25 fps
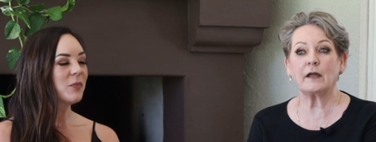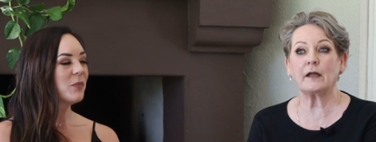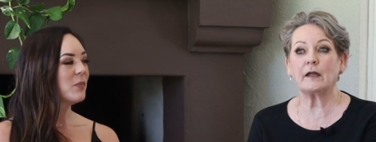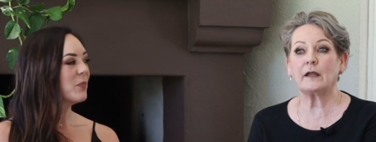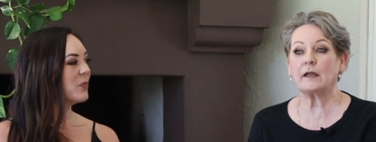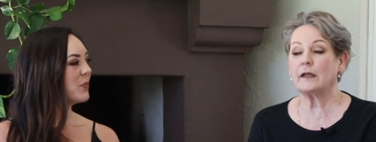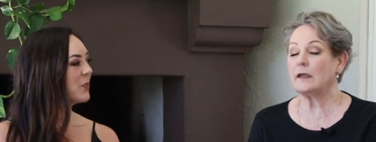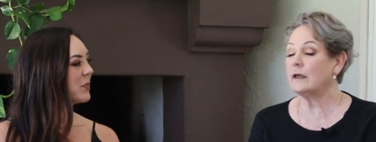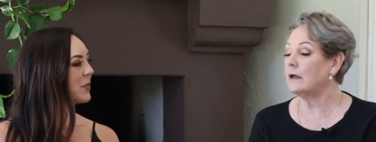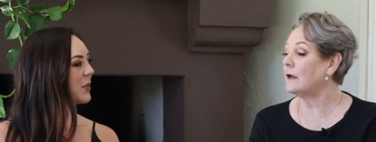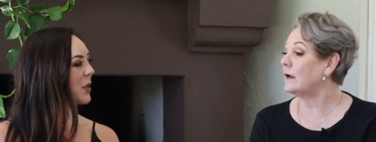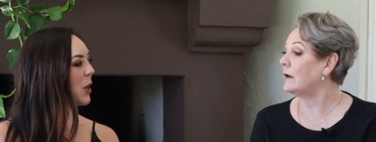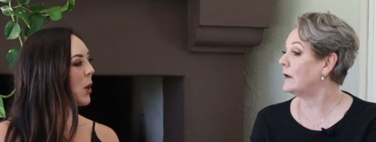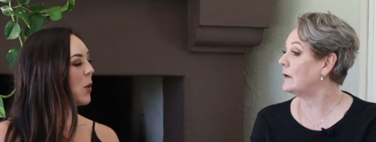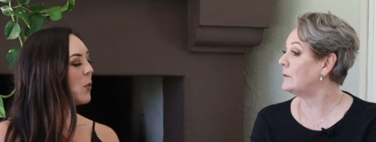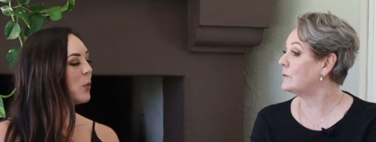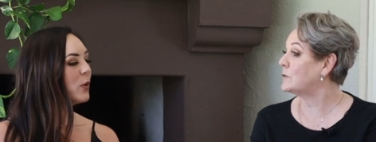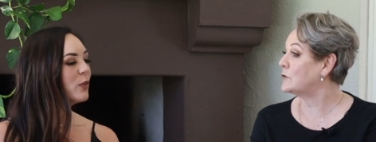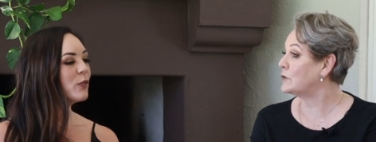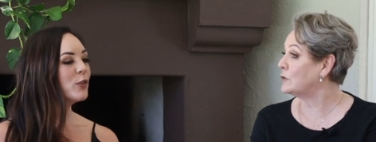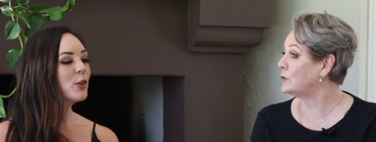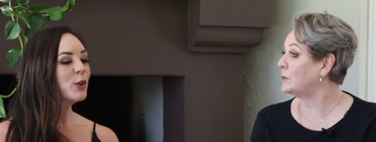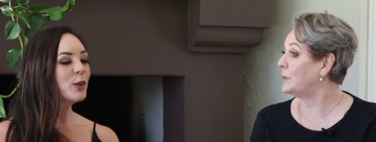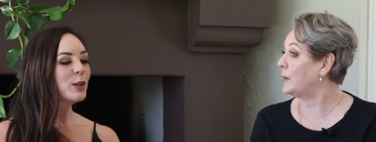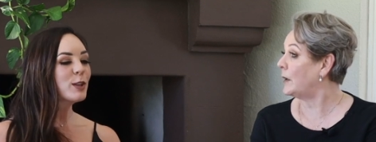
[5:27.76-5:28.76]
Speaker 1: yeah. a um,
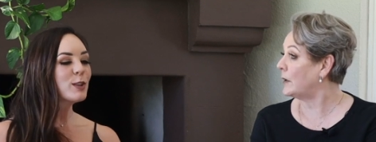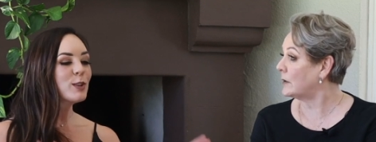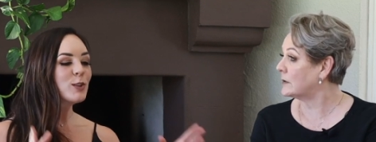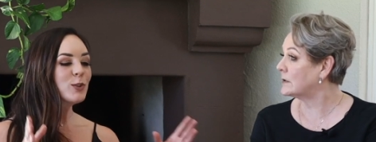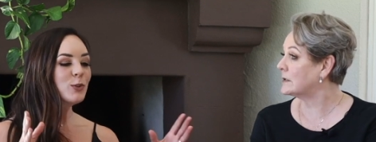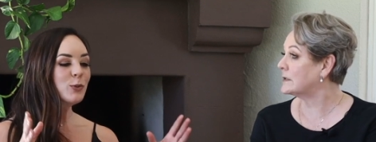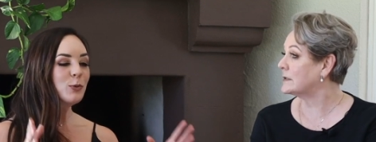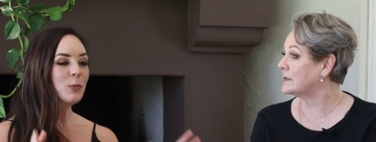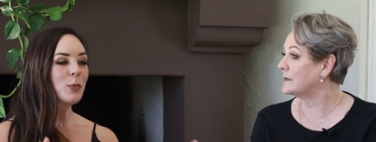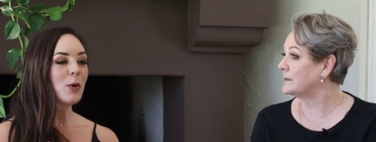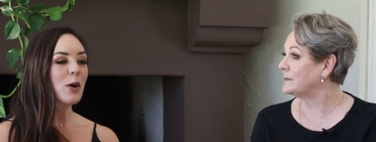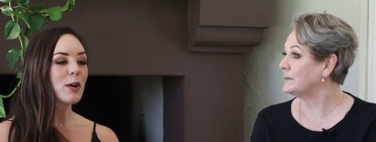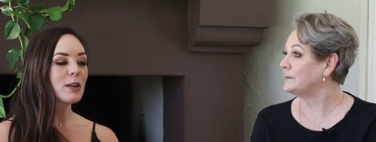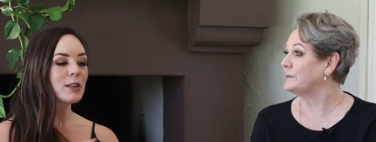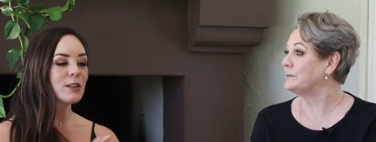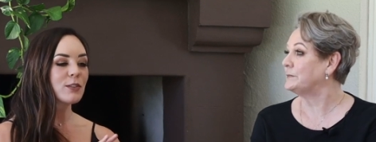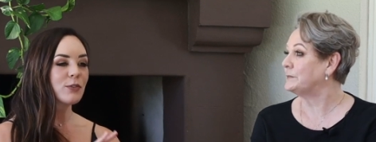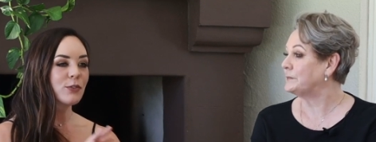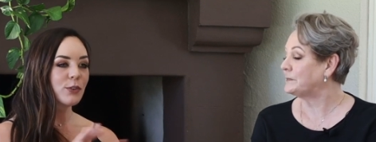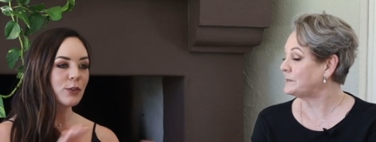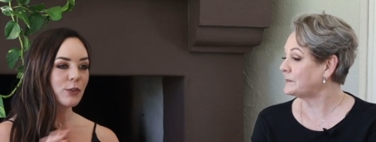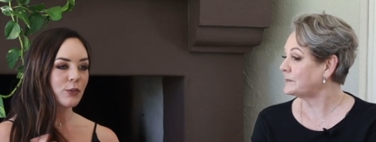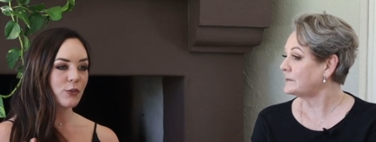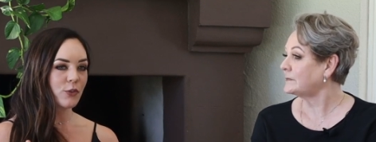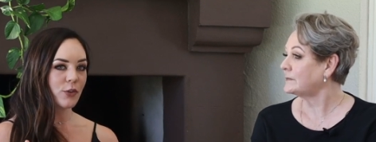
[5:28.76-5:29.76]
we've toolbox. got a toolbox
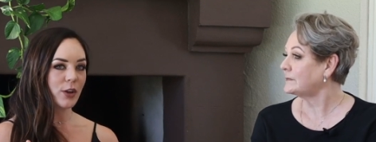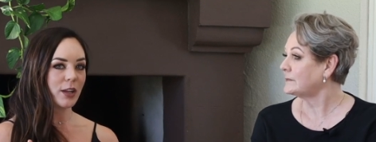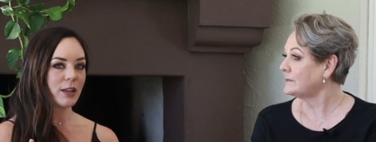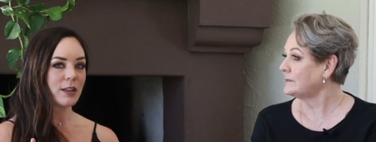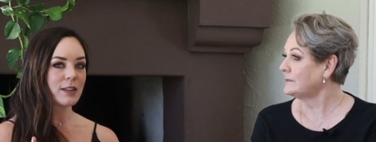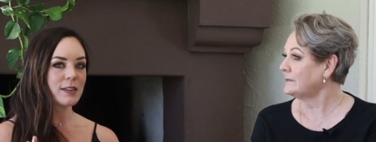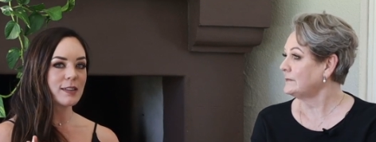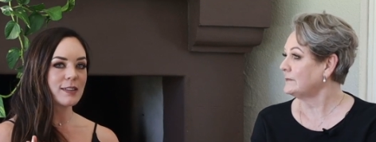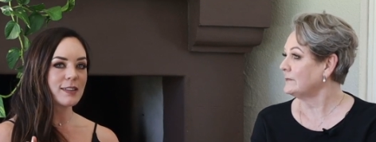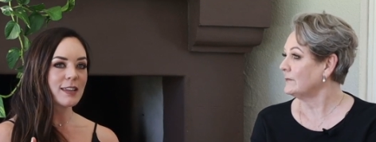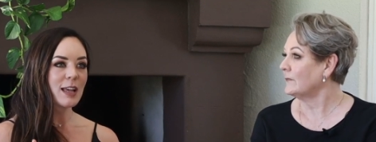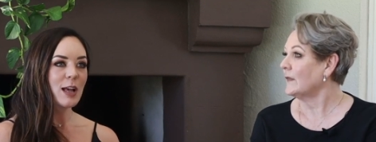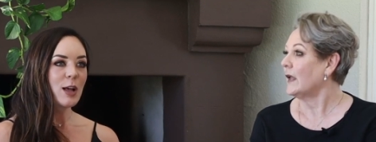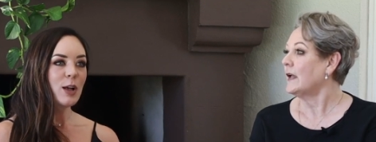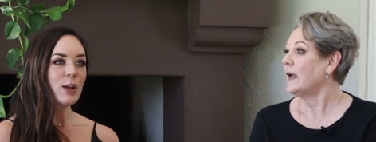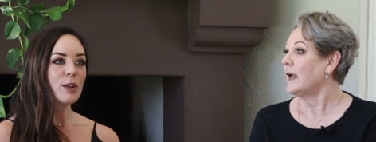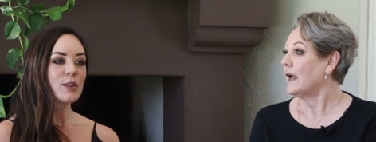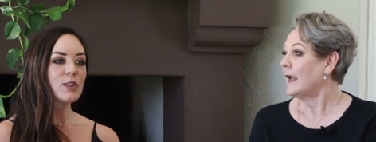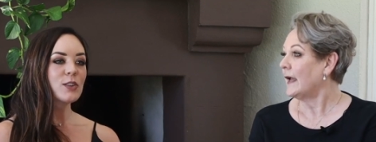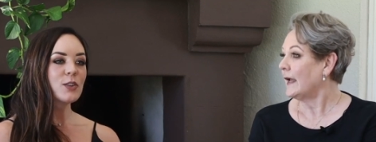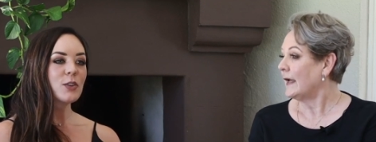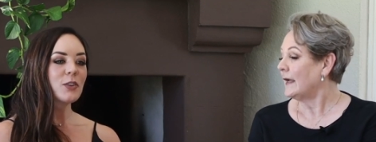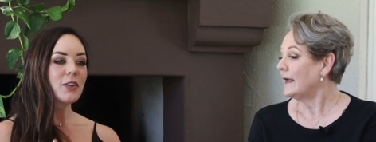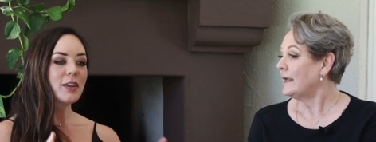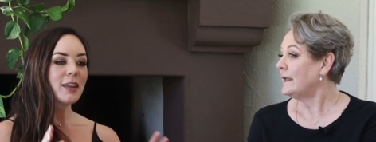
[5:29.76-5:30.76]
full of tricks.
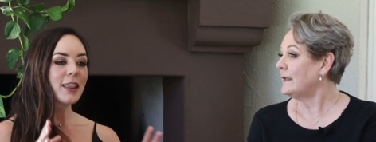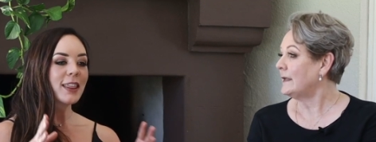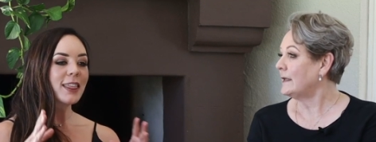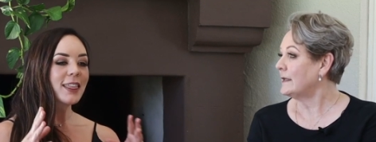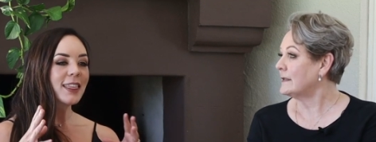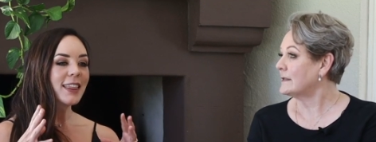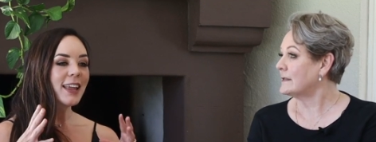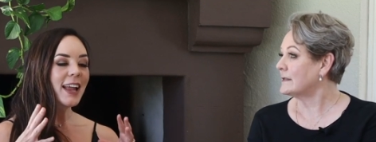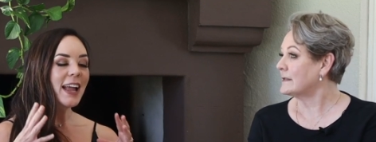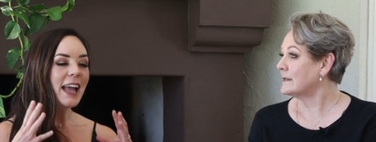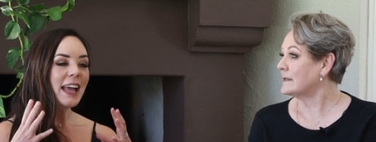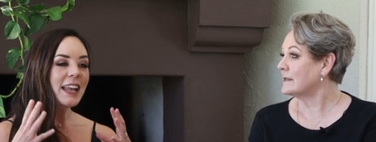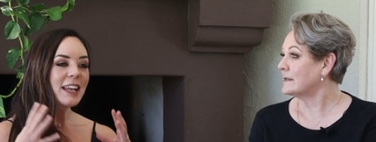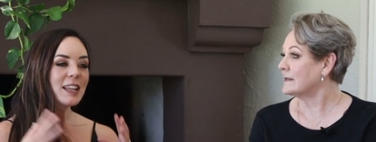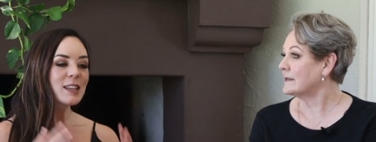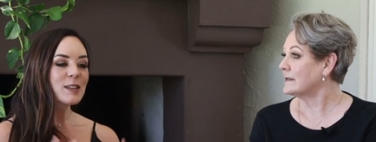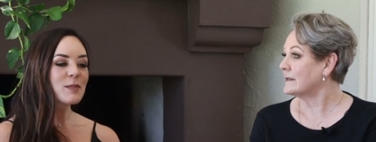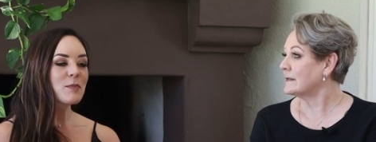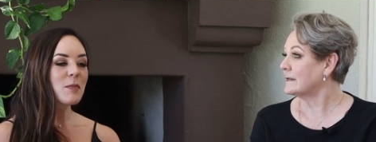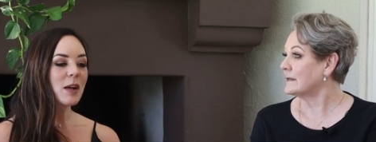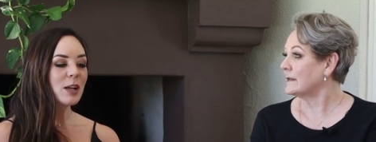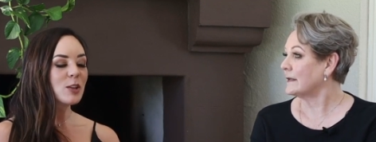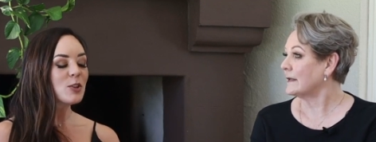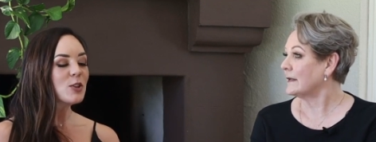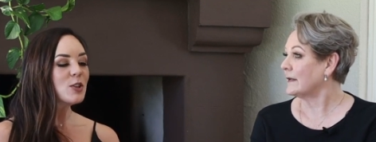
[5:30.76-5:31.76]
So yes. and as
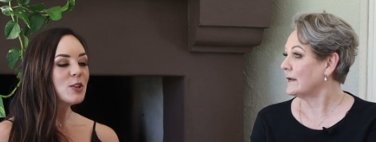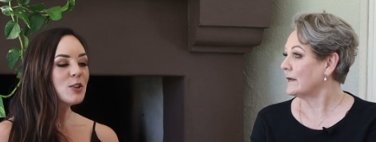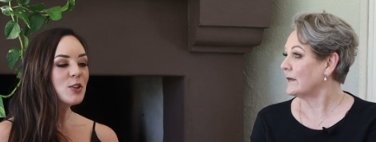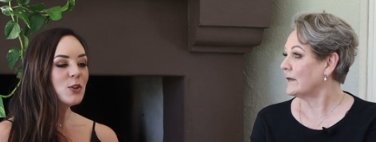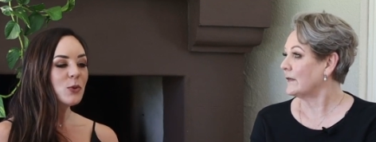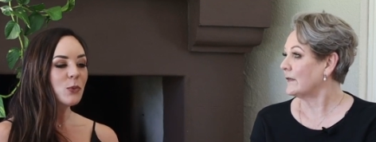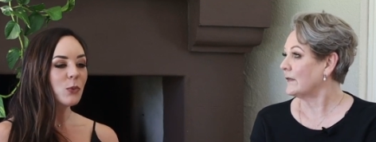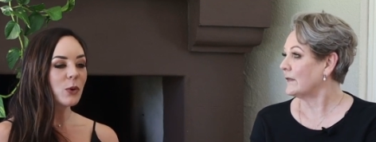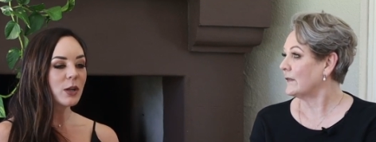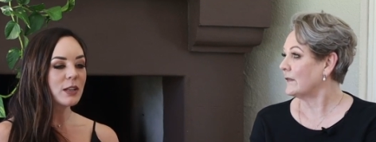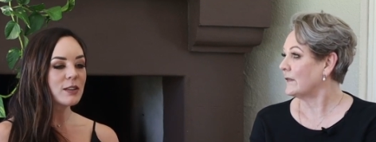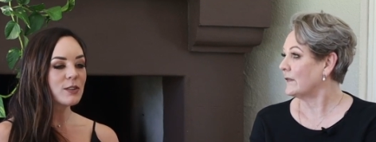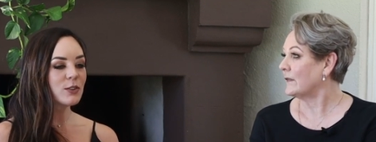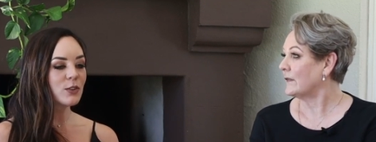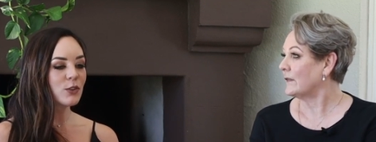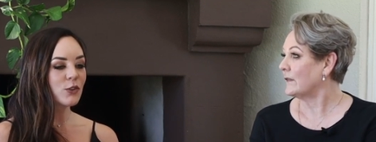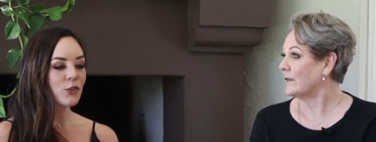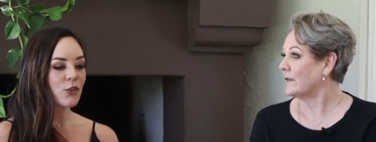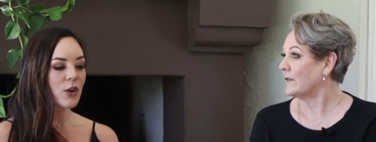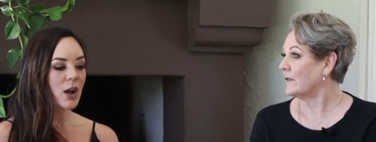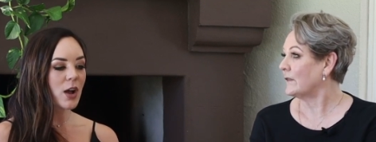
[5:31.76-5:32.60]
much as she wants to